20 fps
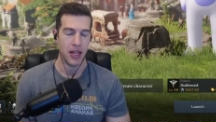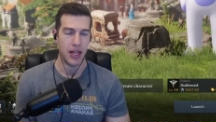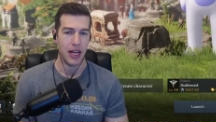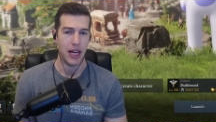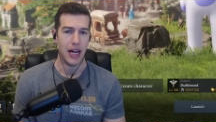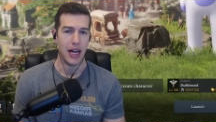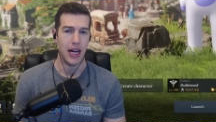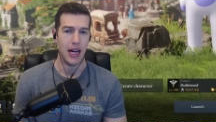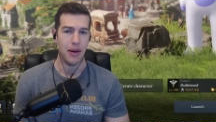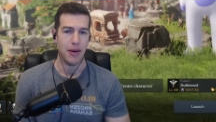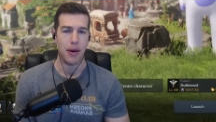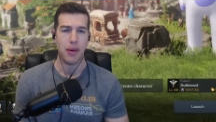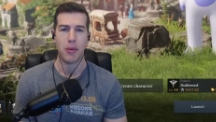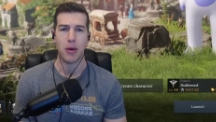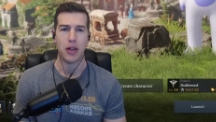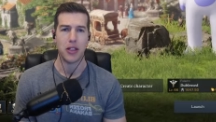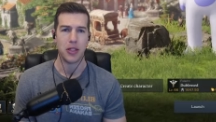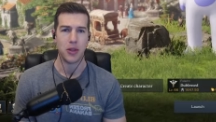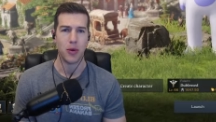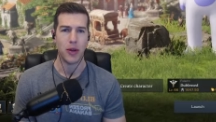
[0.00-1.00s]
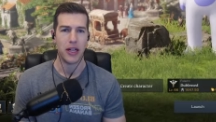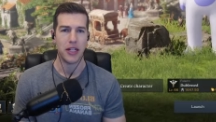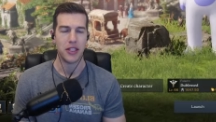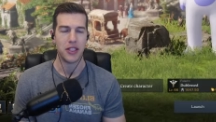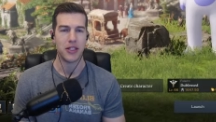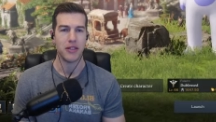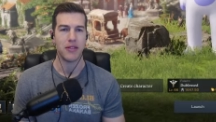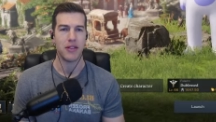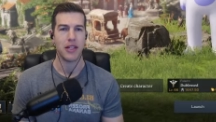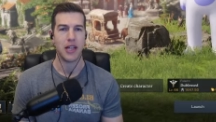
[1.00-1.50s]
Uh, I'm on
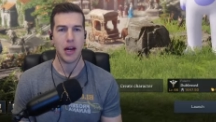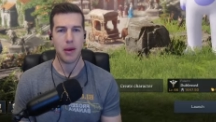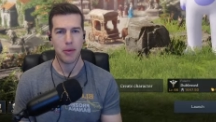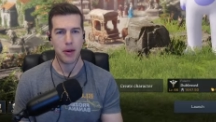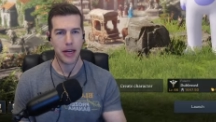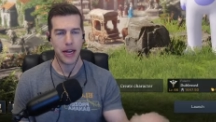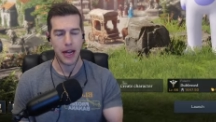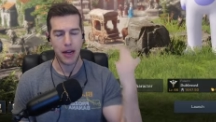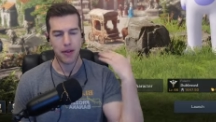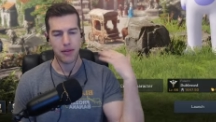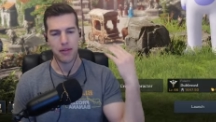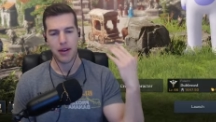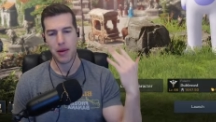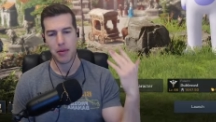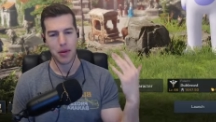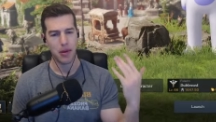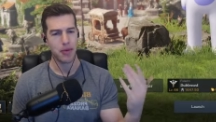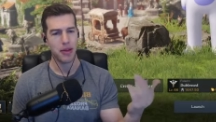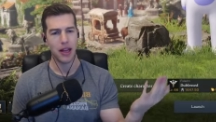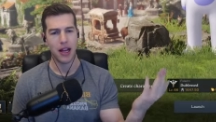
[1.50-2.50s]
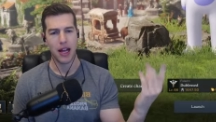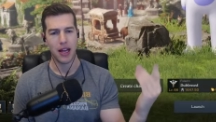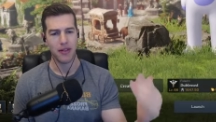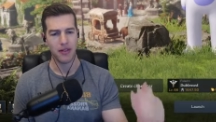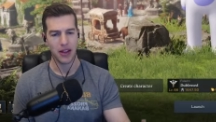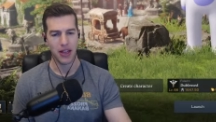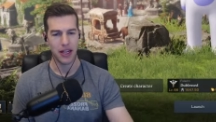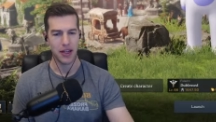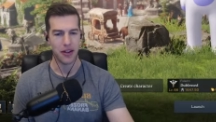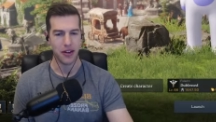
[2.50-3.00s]
Twitch. Come on out. I'm gonna be
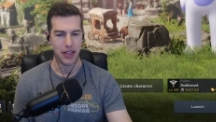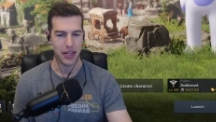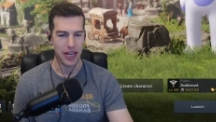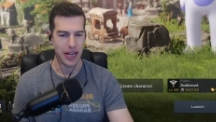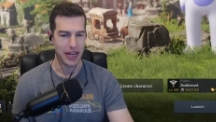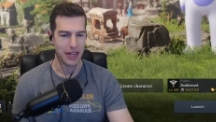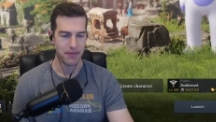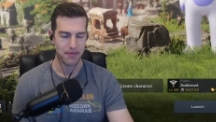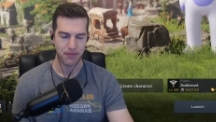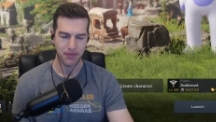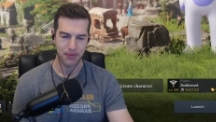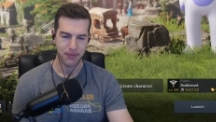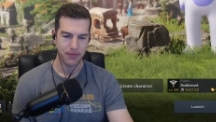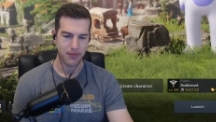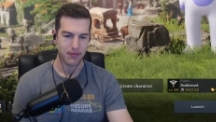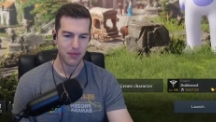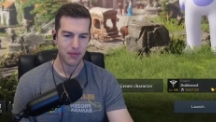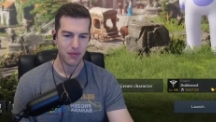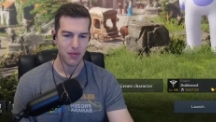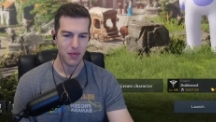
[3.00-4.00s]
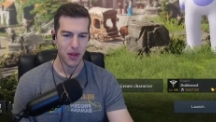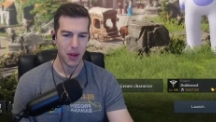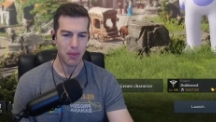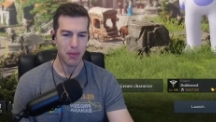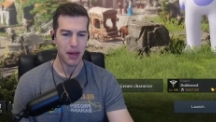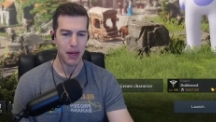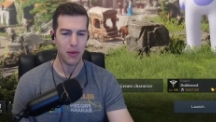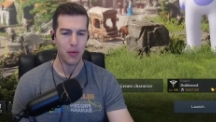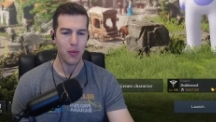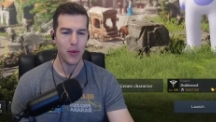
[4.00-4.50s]
live later today.
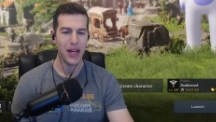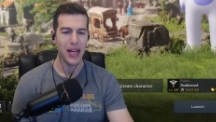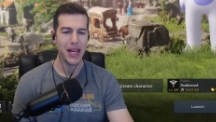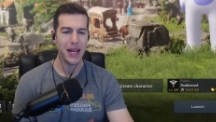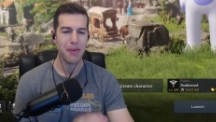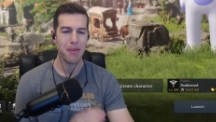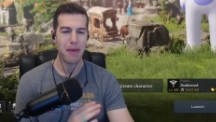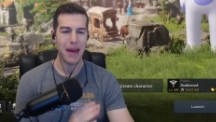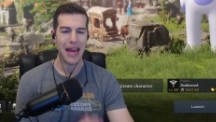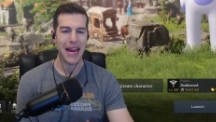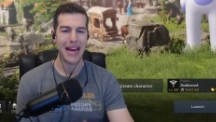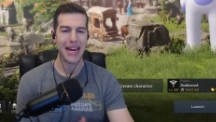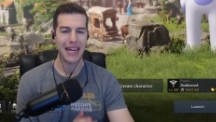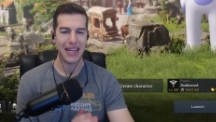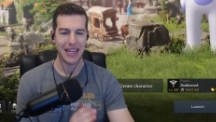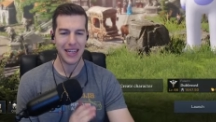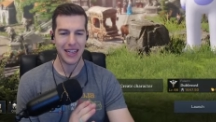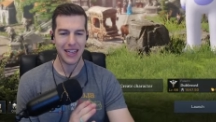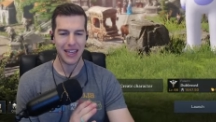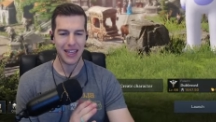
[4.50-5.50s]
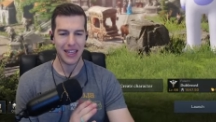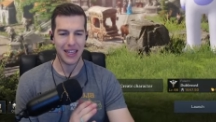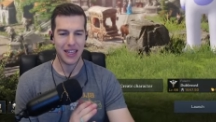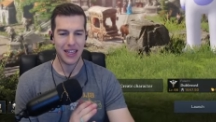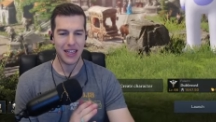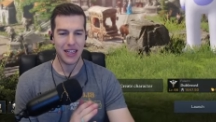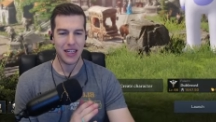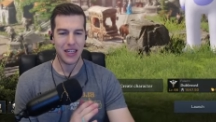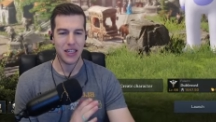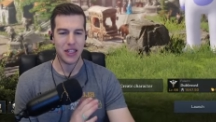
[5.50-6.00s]
But we made
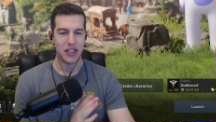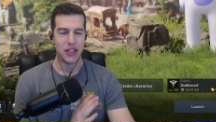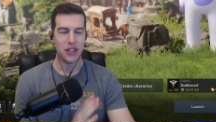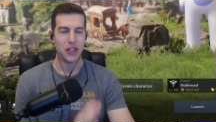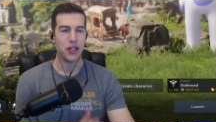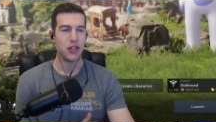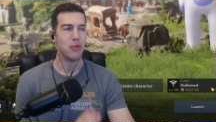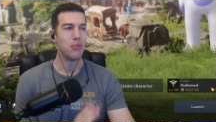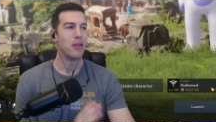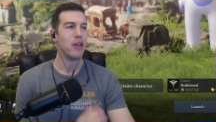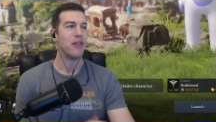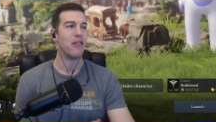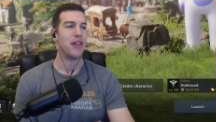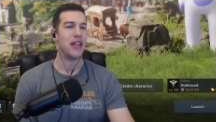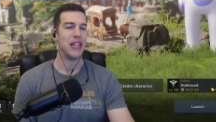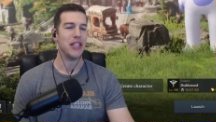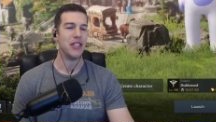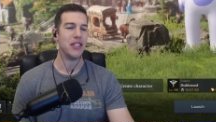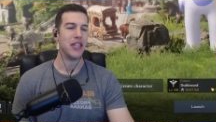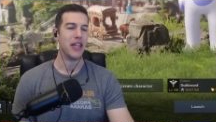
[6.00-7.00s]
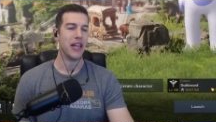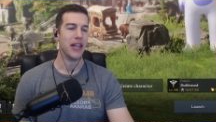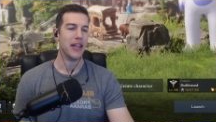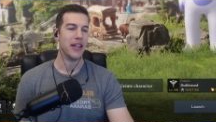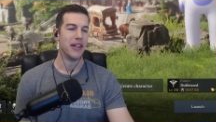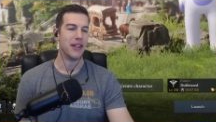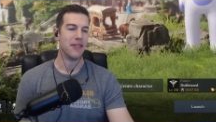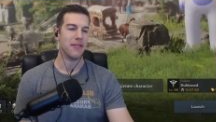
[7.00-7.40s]
Dubla Vinci,